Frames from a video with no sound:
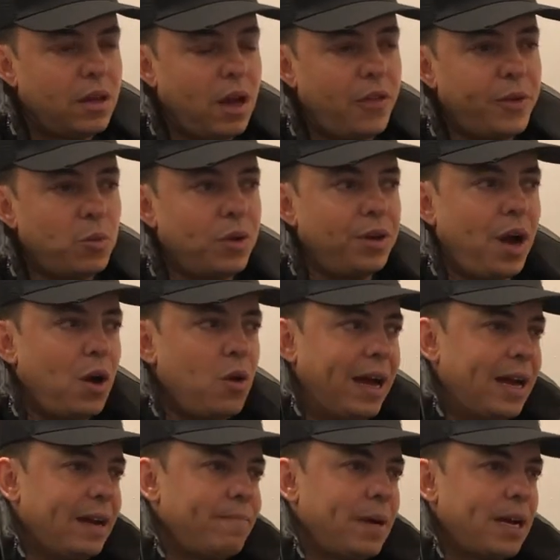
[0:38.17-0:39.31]
I think we'll know
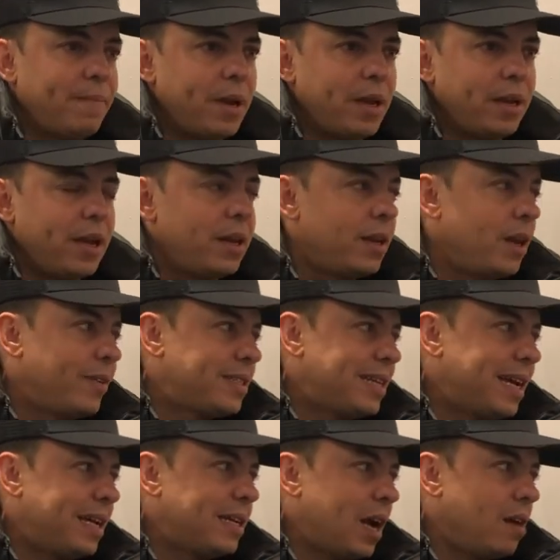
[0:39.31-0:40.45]
that maybe in another
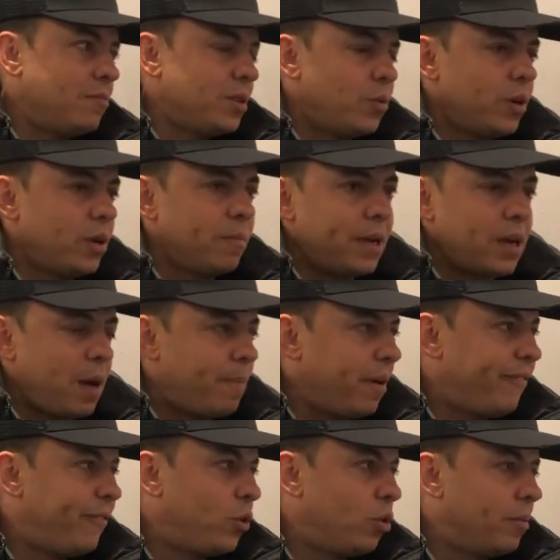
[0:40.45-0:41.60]
10 games. If we can pick up our
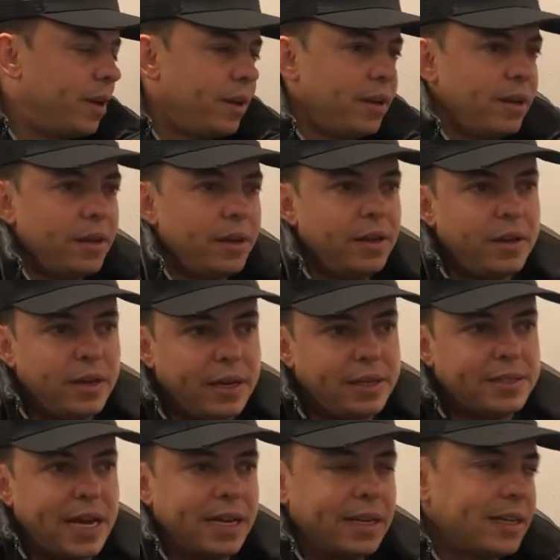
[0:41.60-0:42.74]
form and in
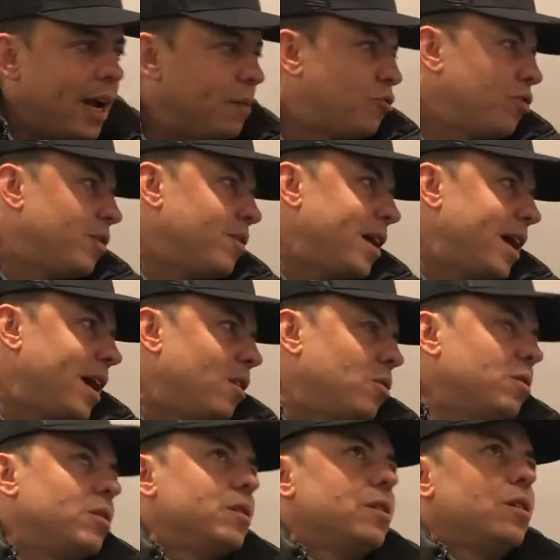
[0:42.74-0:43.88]
10 games from
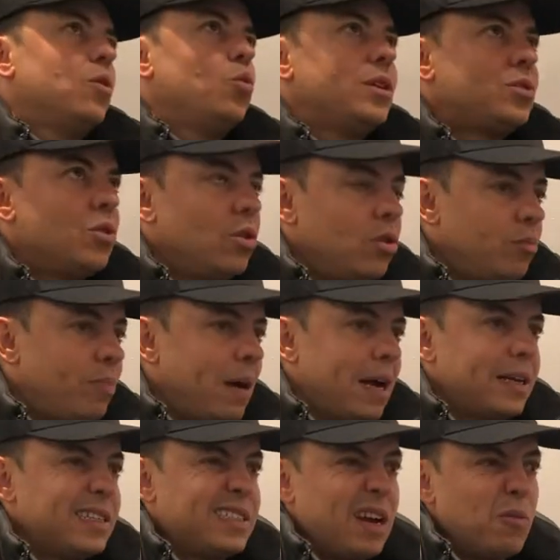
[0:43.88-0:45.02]
now, we sort of look
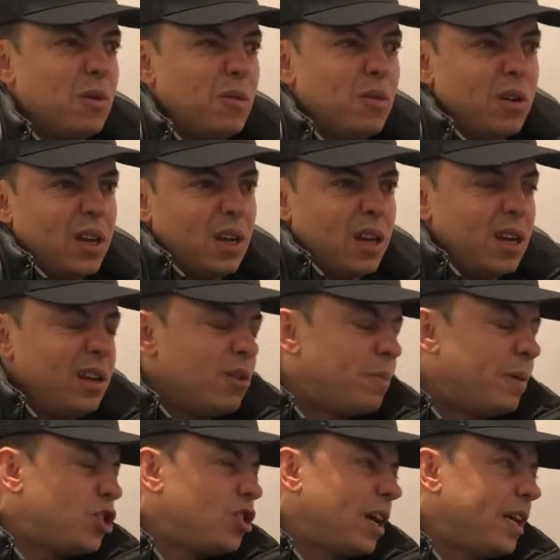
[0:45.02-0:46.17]
back and say, well, a little
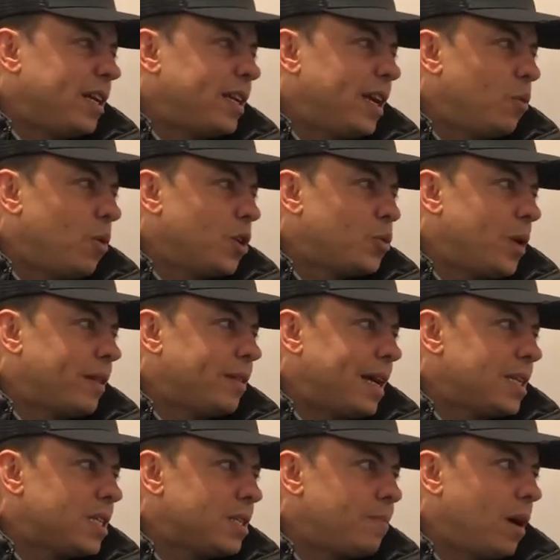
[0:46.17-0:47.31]
bit shaky whilst we had
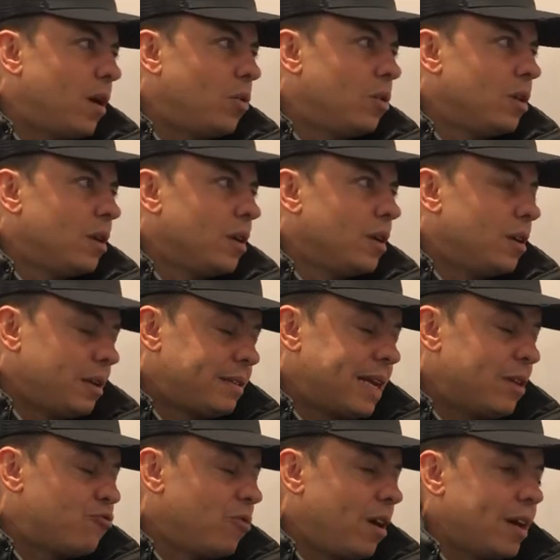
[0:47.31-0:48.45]
that spell. You're
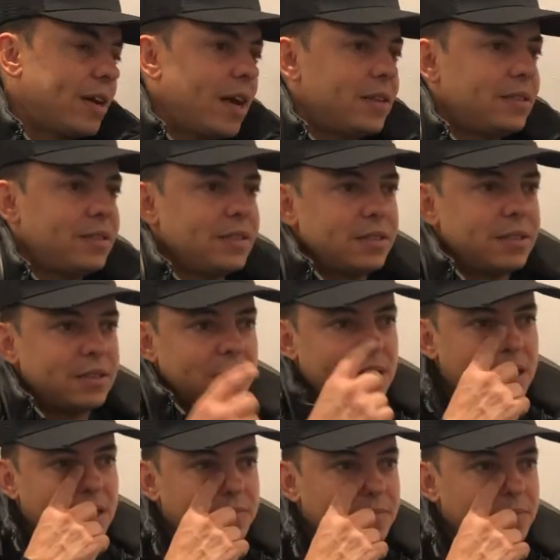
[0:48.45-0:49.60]
dead right, Gaz.
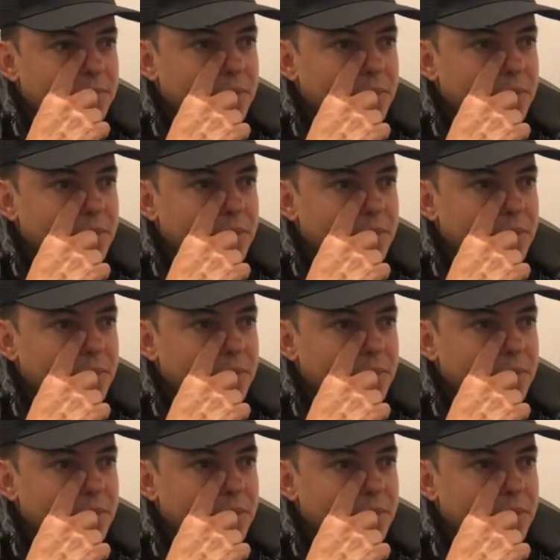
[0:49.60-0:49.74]
You